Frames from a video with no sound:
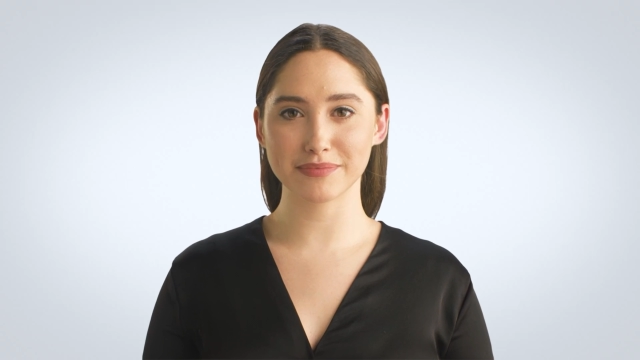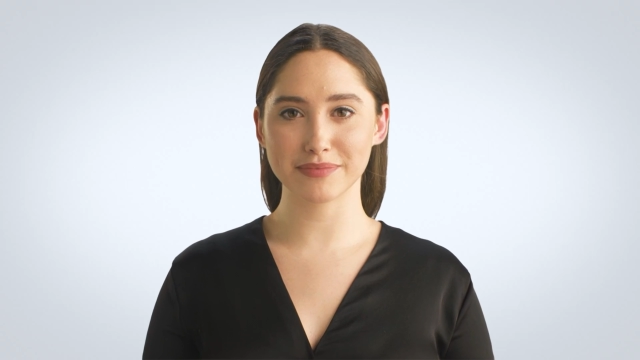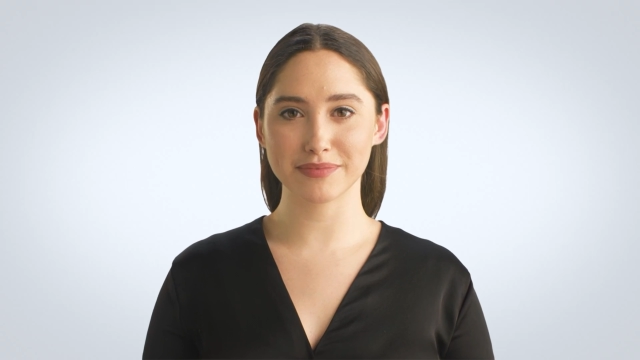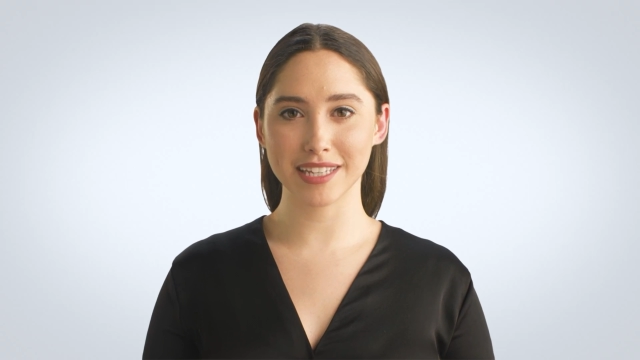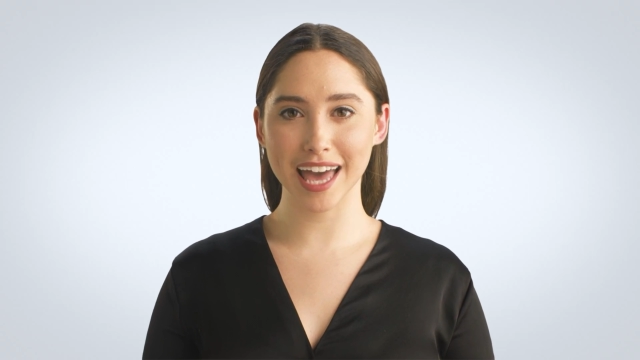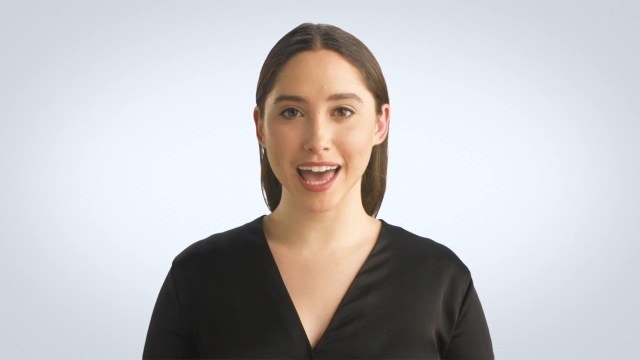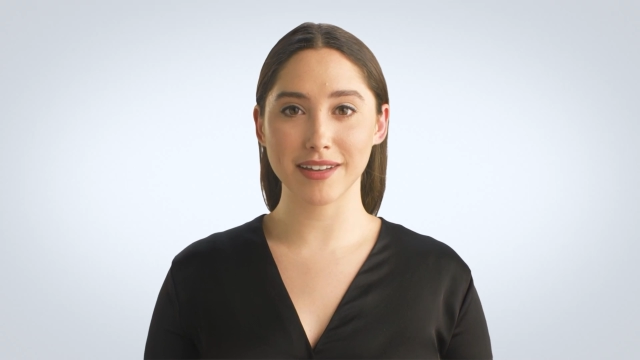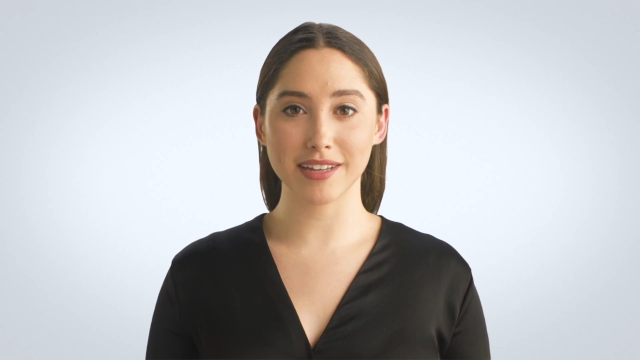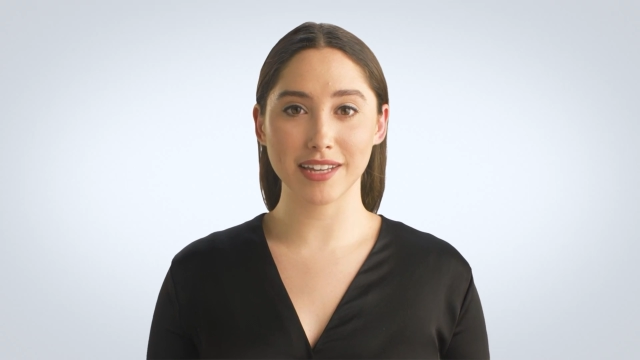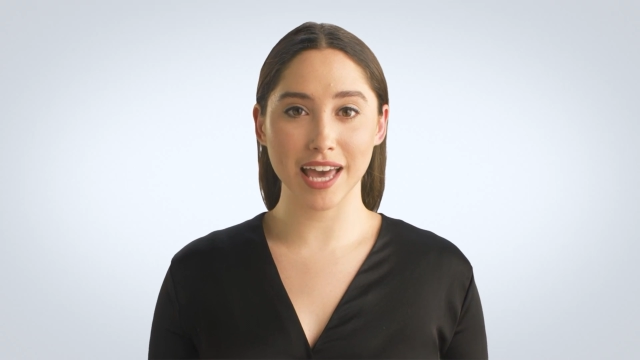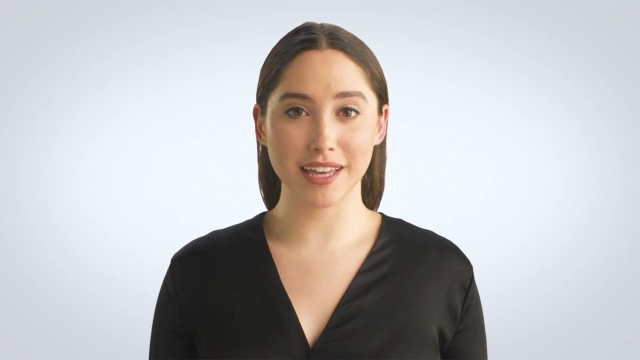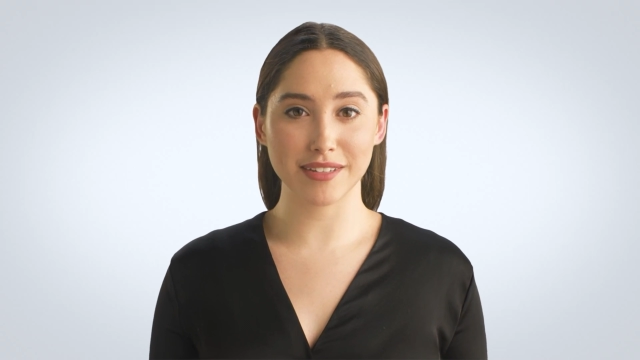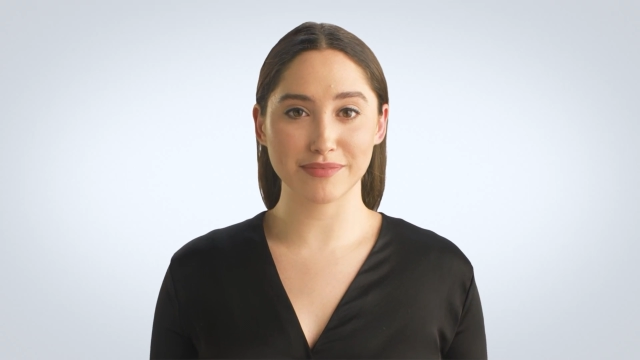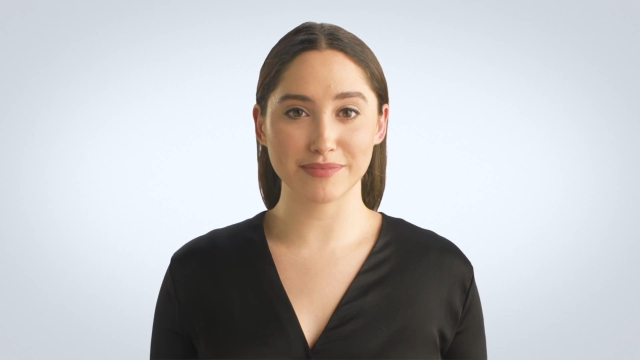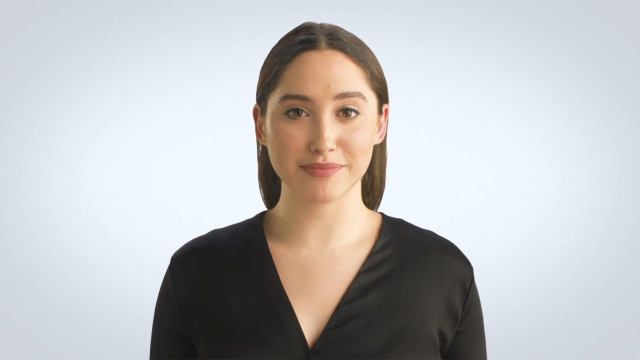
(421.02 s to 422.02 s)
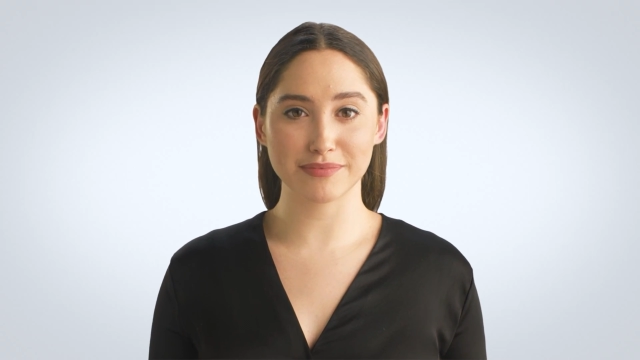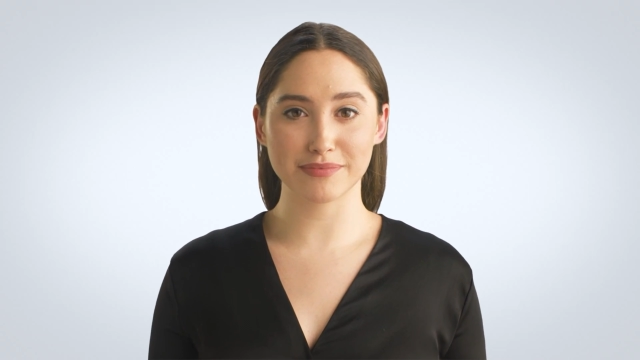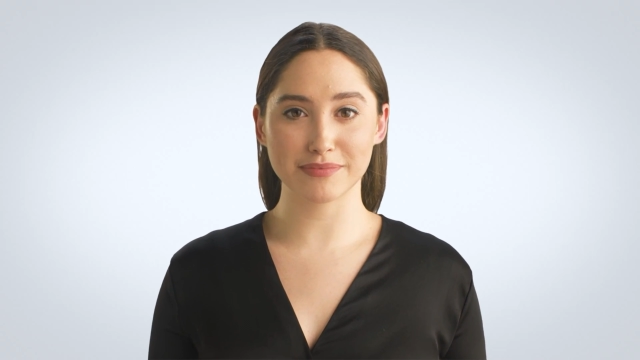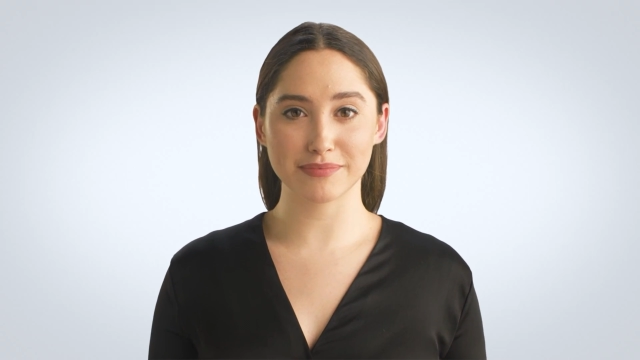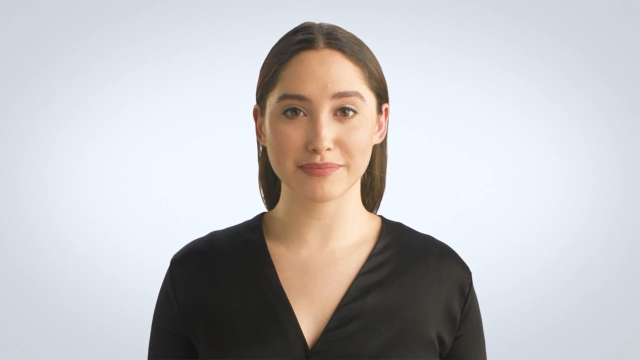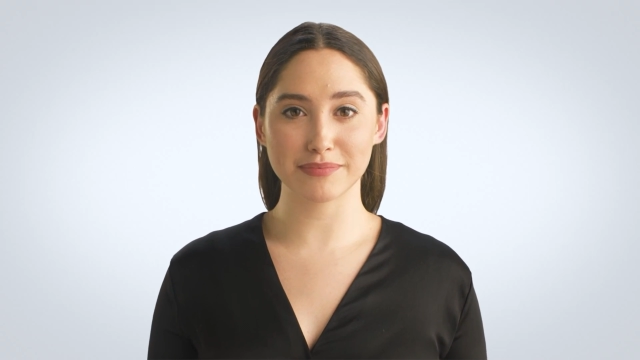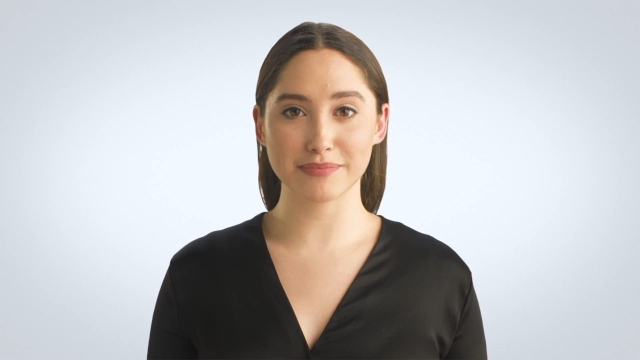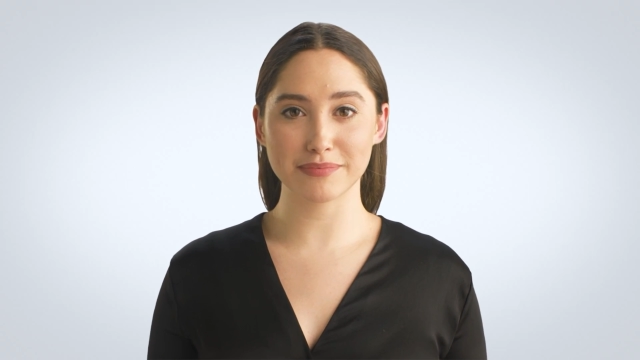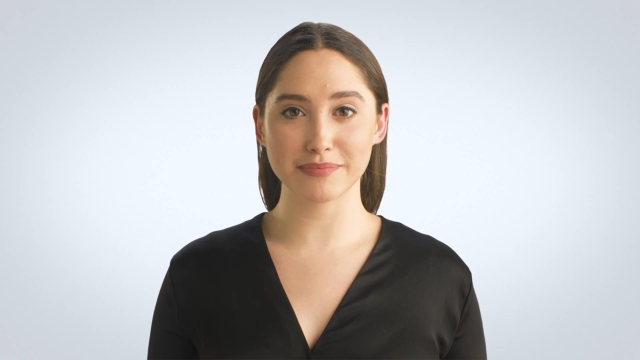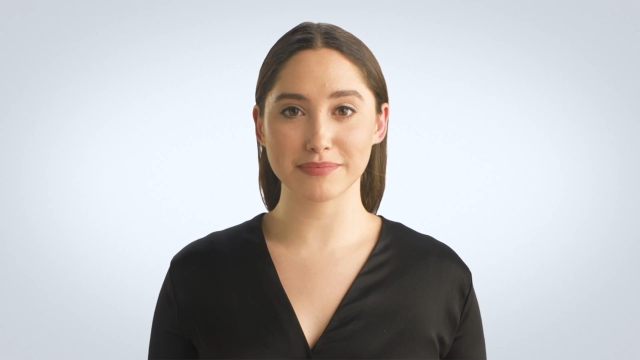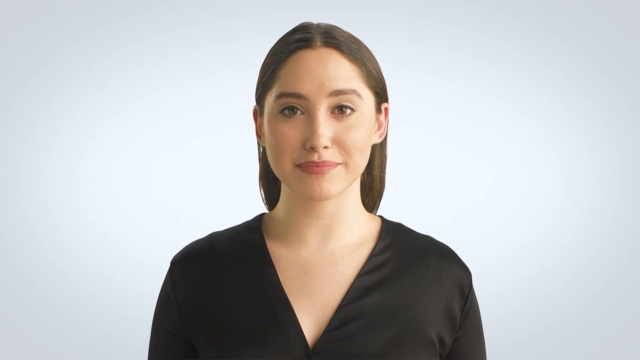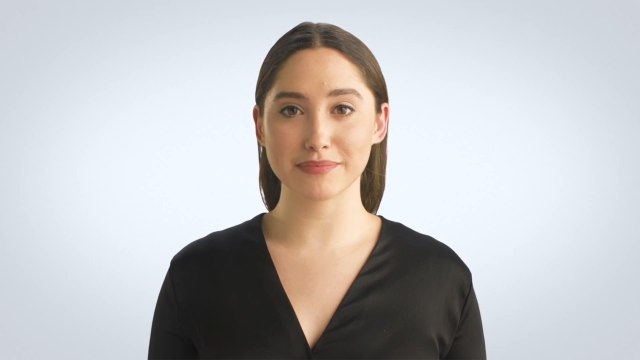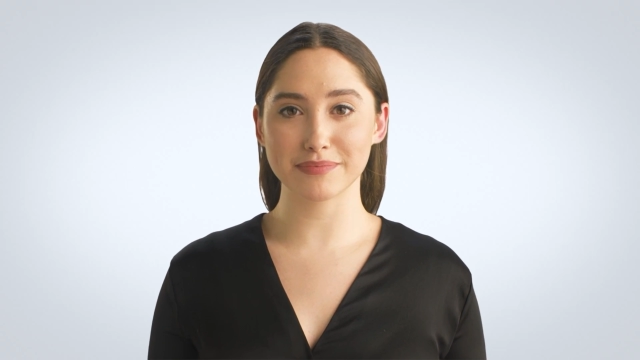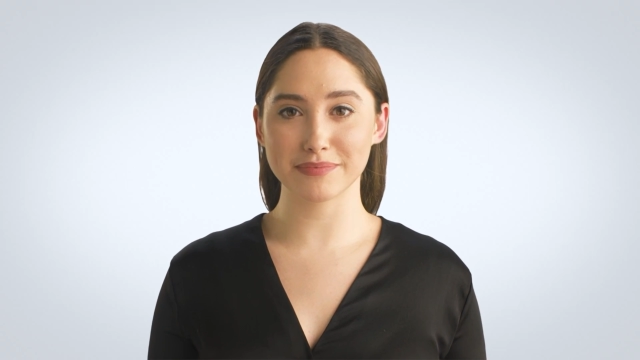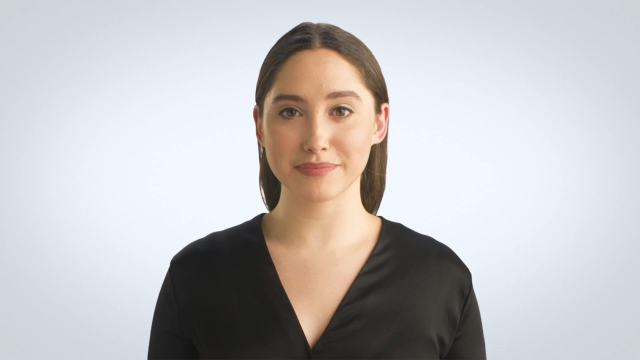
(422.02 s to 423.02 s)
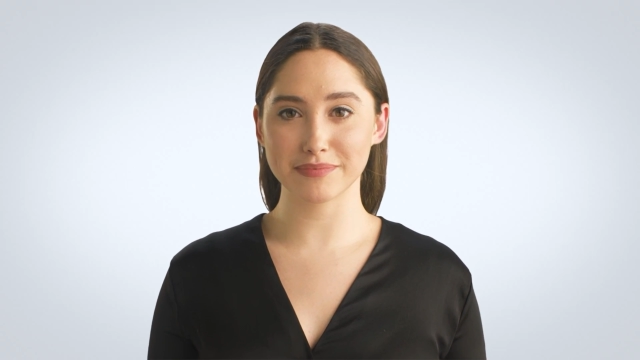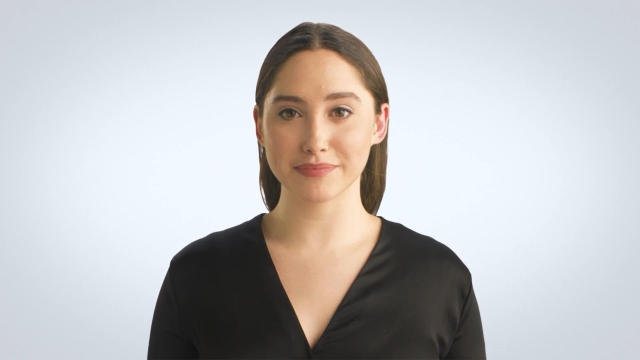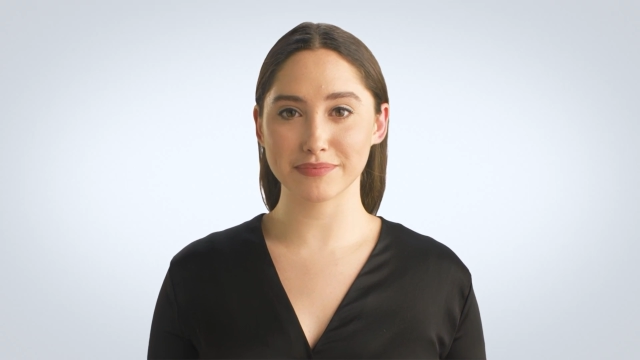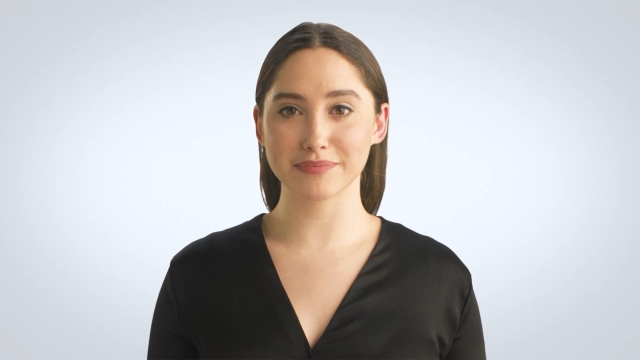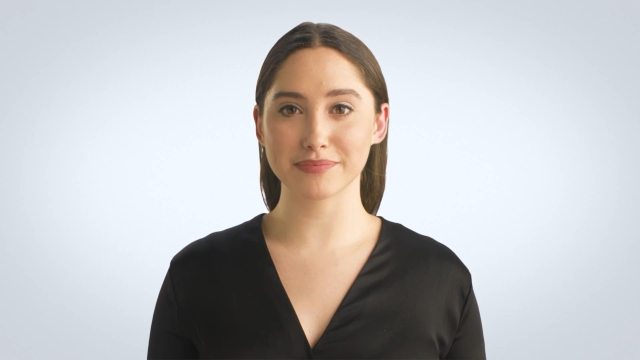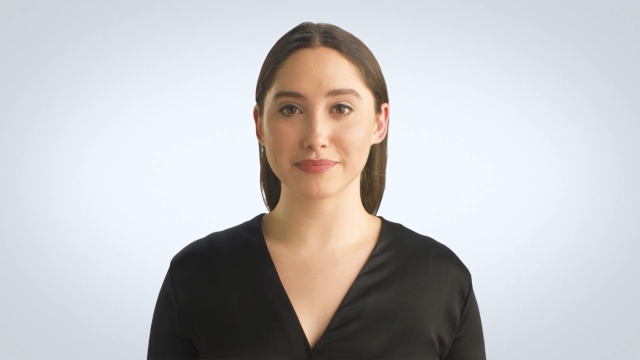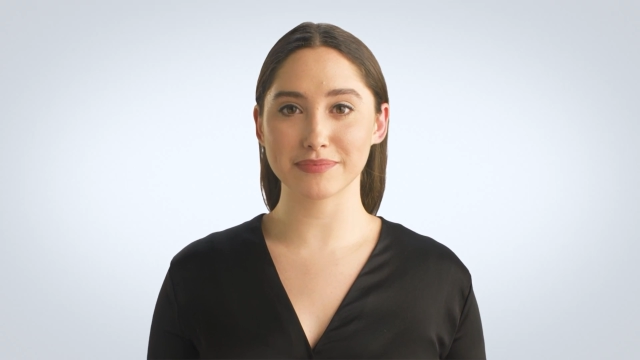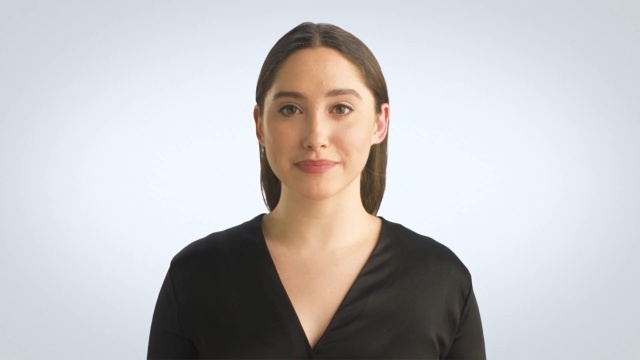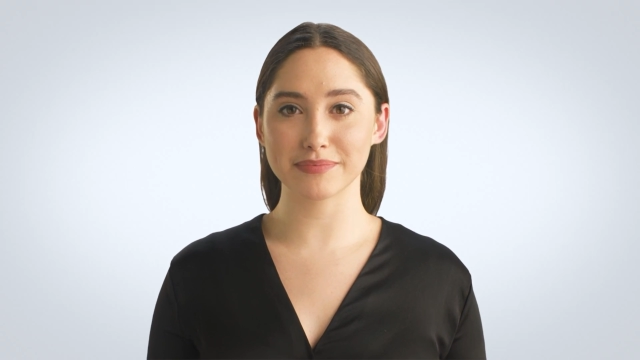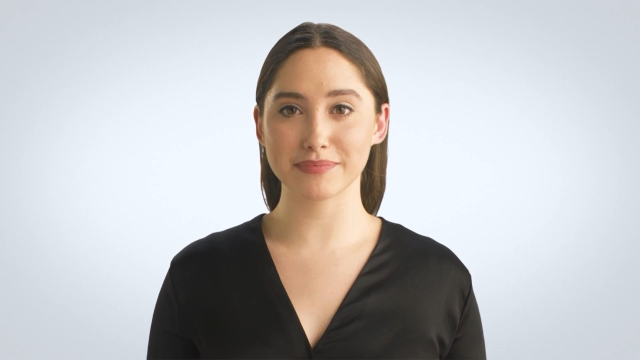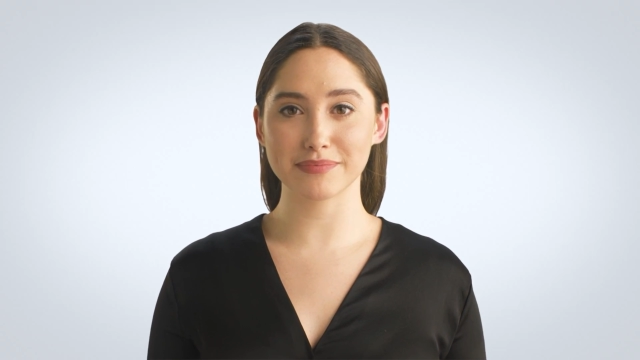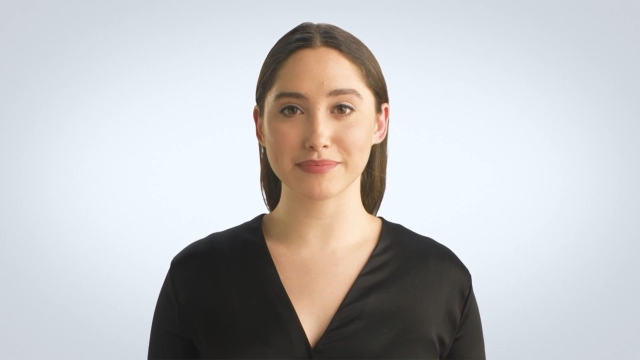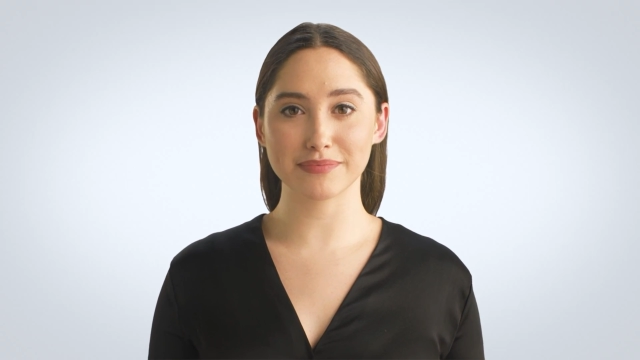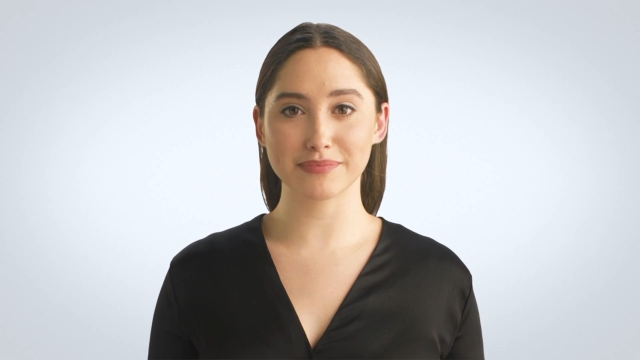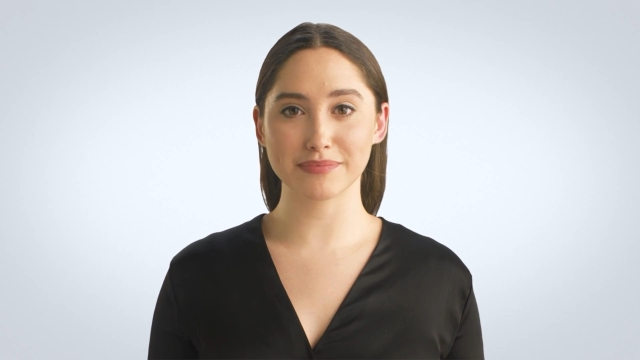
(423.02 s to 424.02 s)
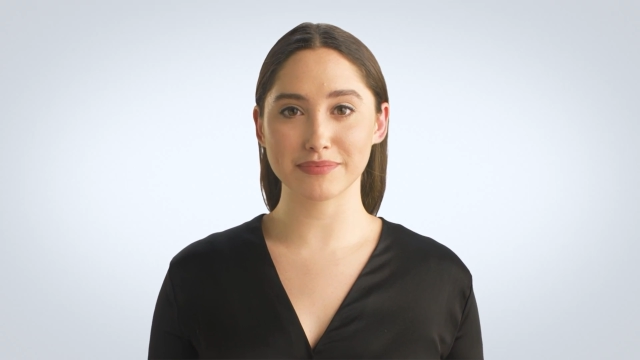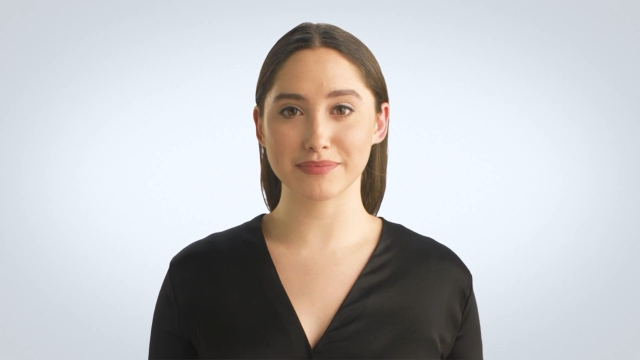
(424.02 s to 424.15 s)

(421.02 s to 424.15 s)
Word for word: To have a life. What is the purpose of emotions?